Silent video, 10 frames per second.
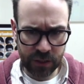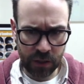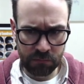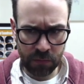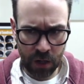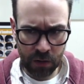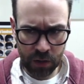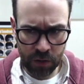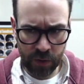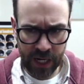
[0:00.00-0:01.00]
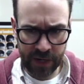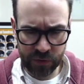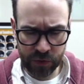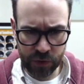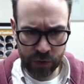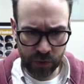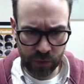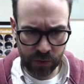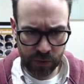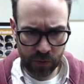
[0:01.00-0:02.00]
reference the different meetings that you've
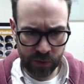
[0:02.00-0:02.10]
had